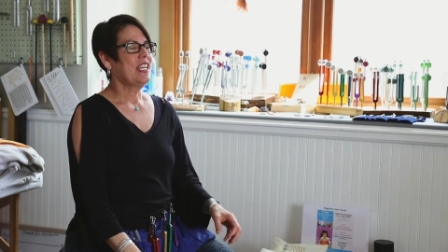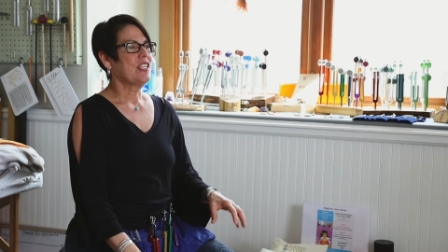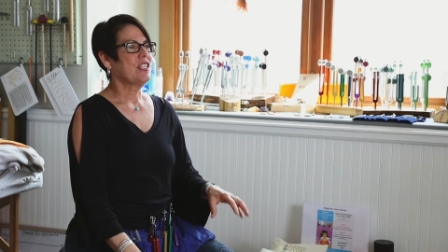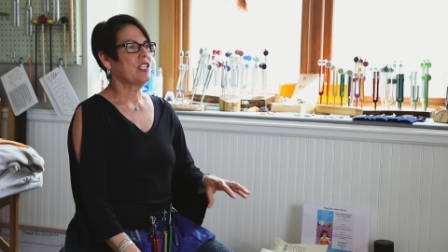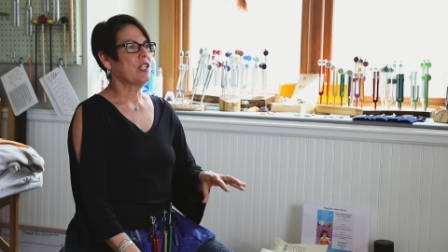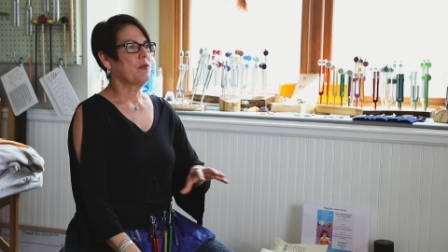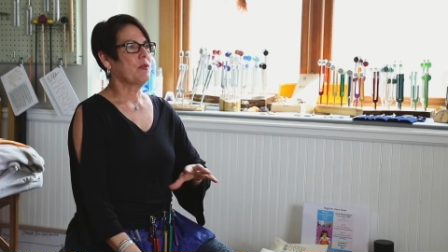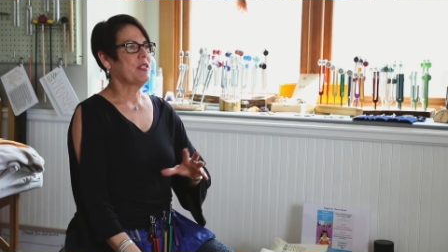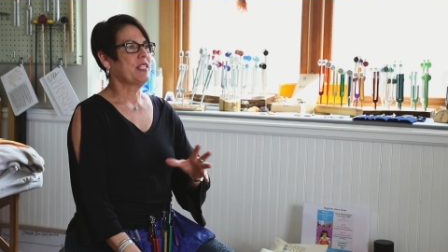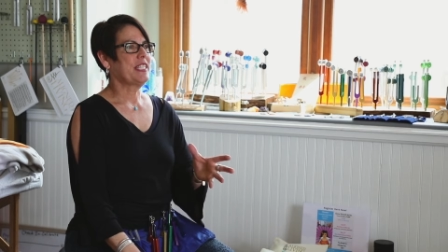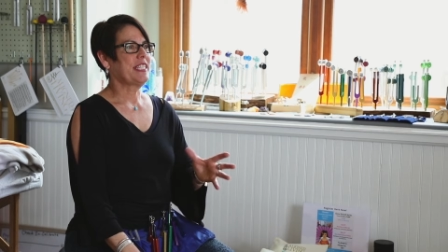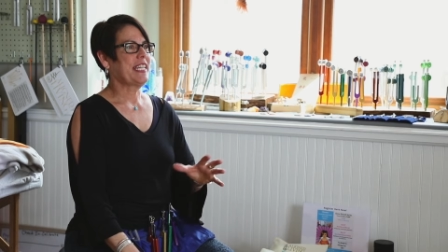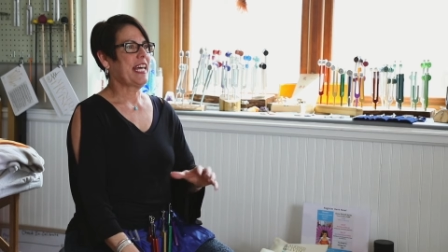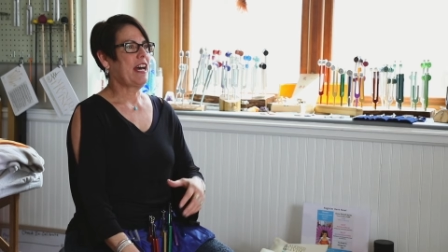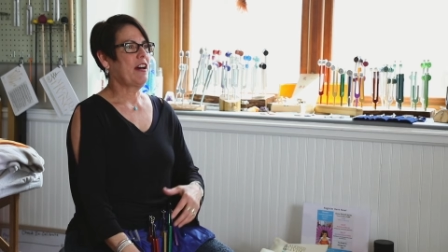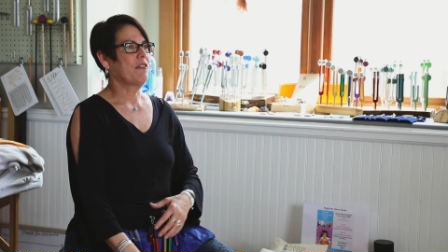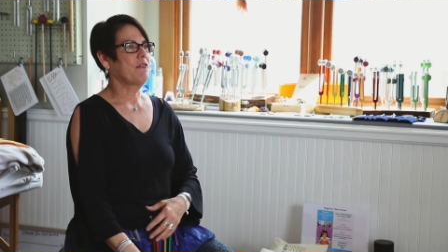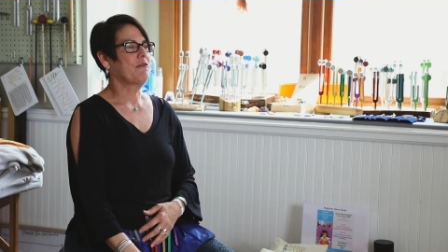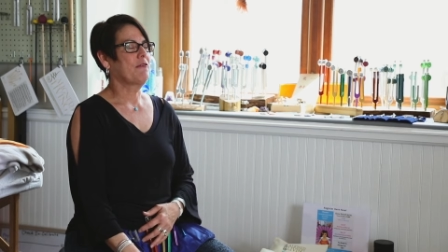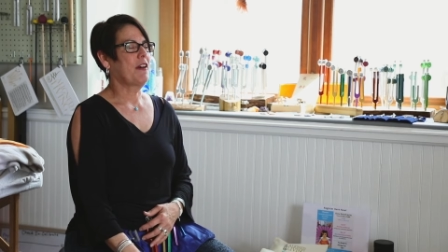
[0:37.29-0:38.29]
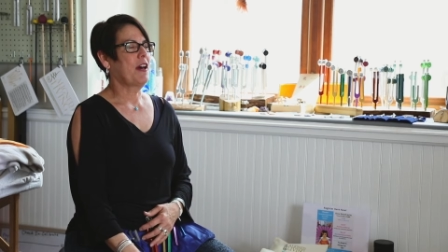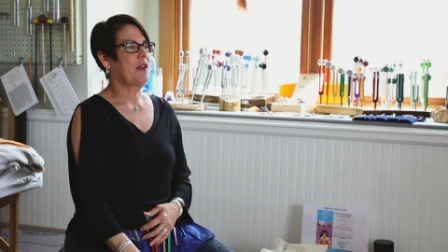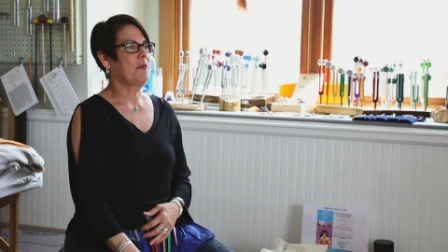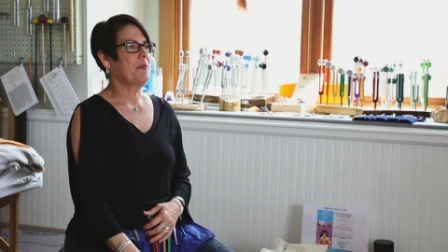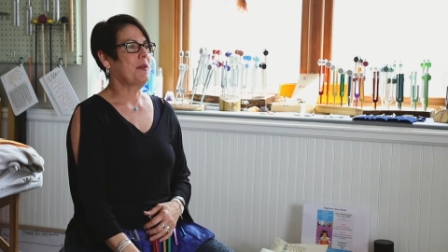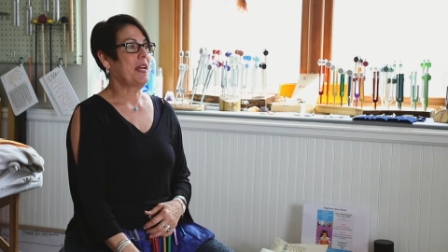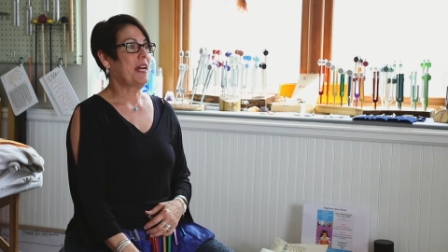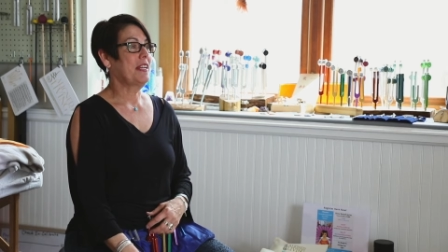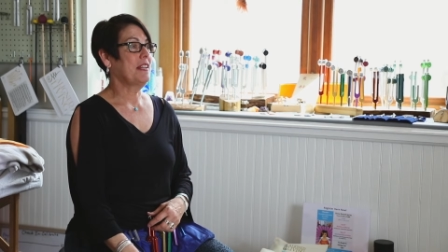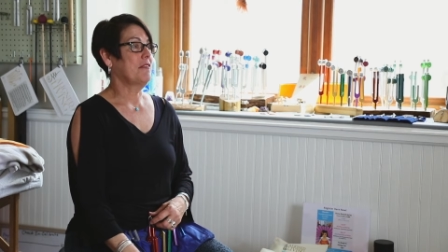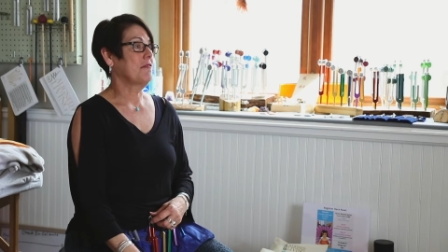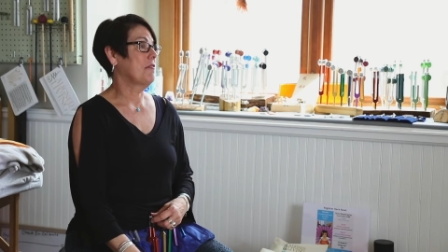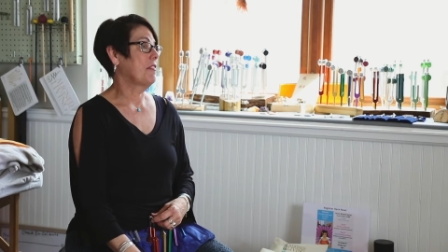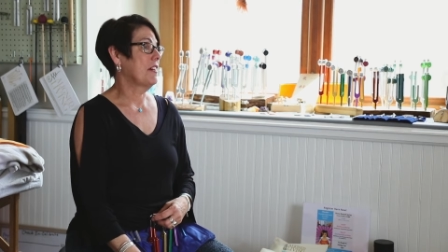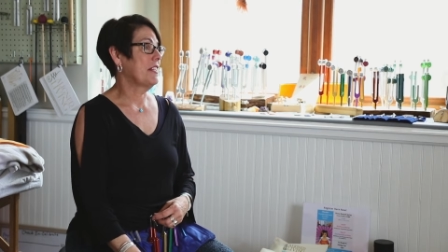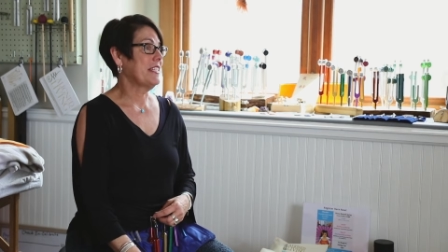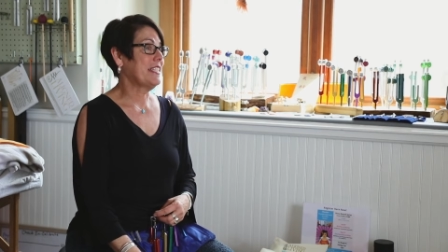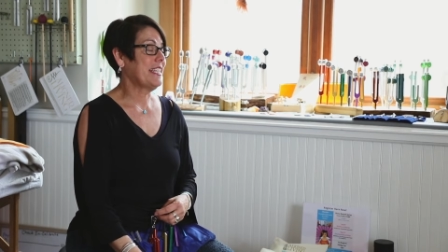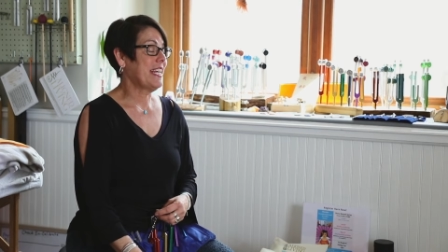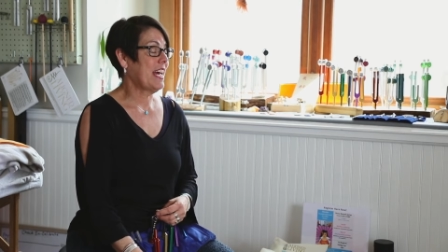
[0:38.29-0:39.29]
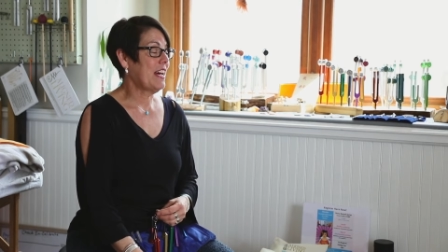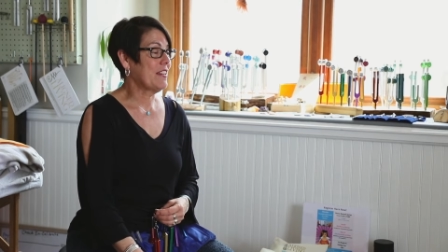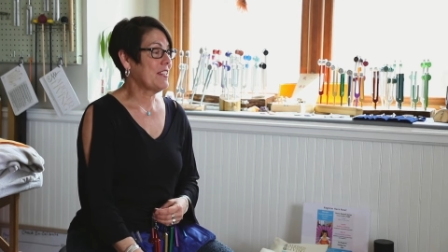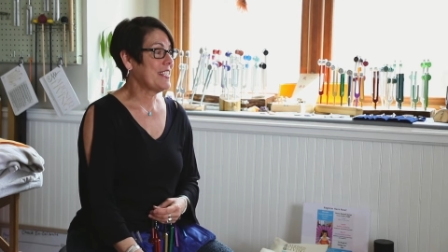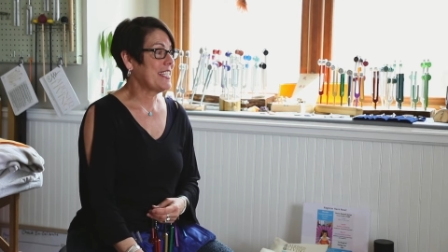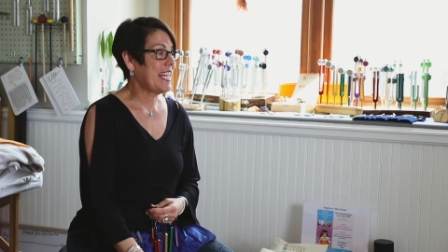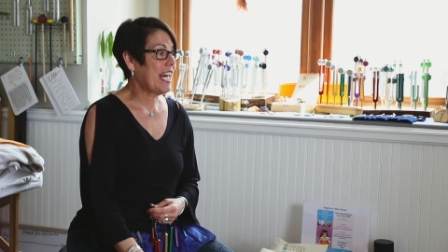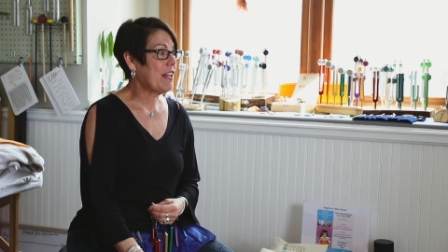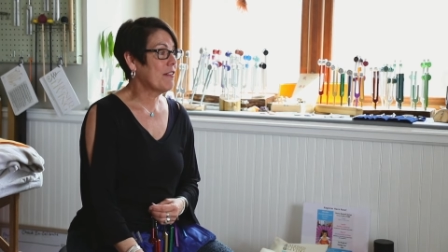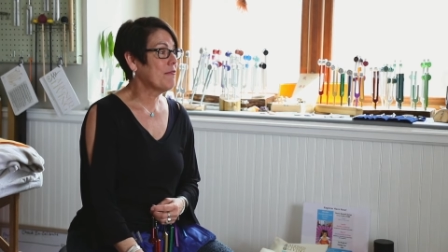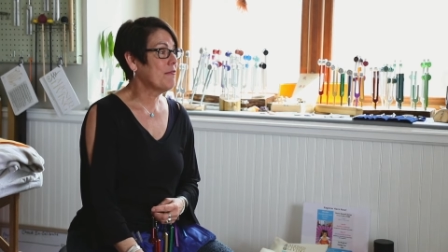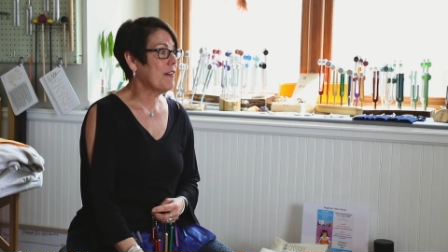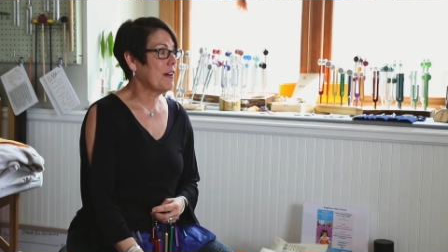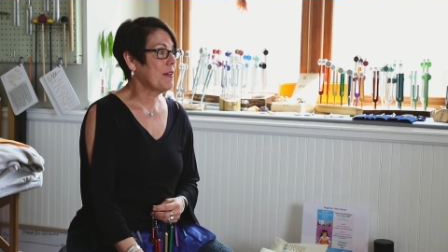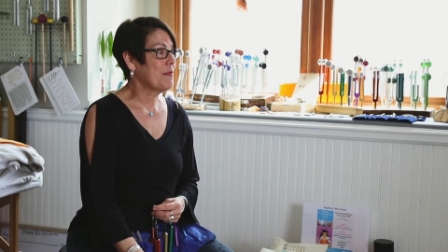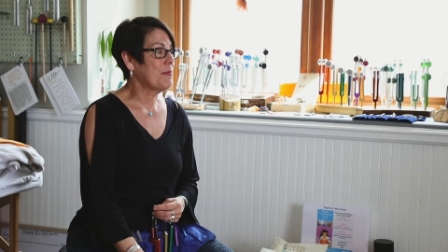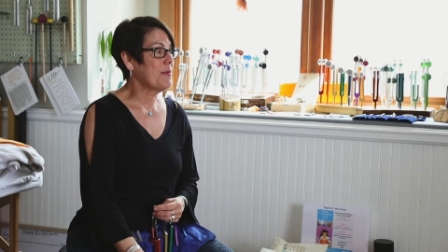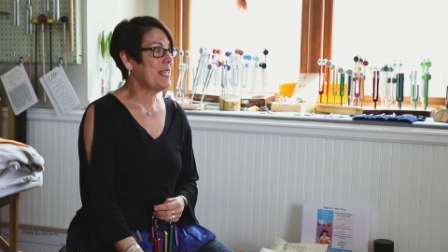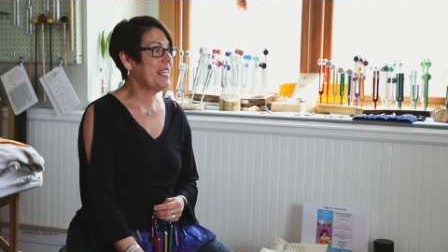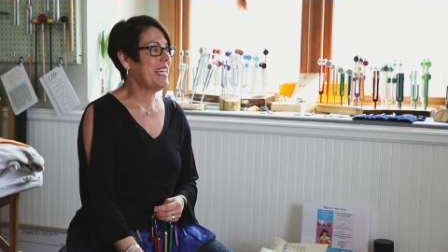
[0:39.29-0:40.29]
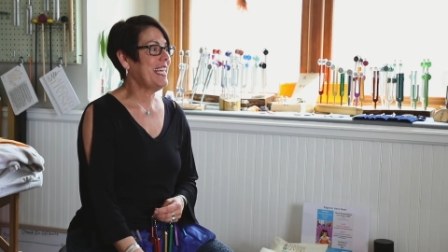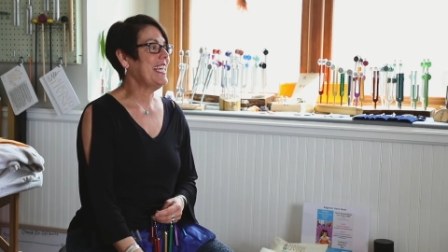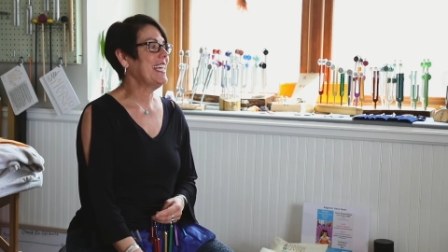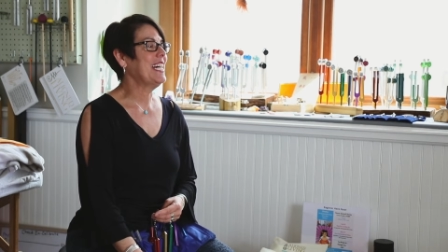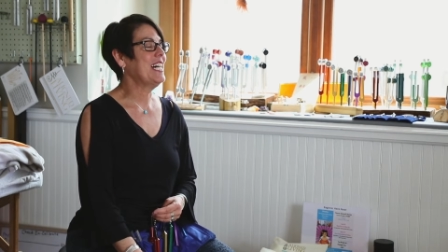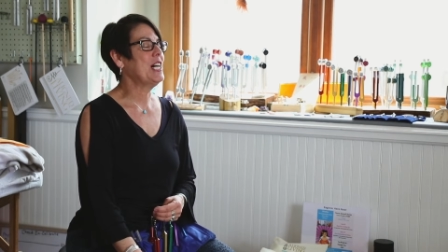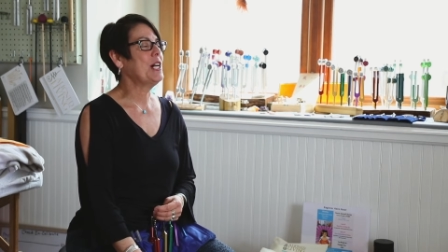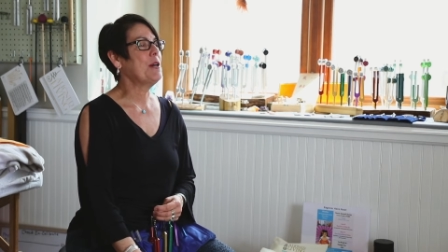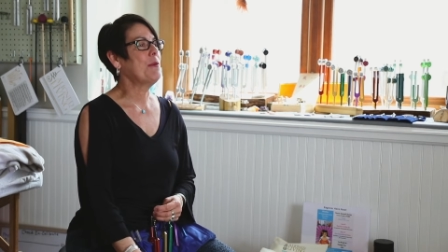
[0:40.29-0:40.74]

So when sound found me, I didn't find sound, sound found me, mm -hmm.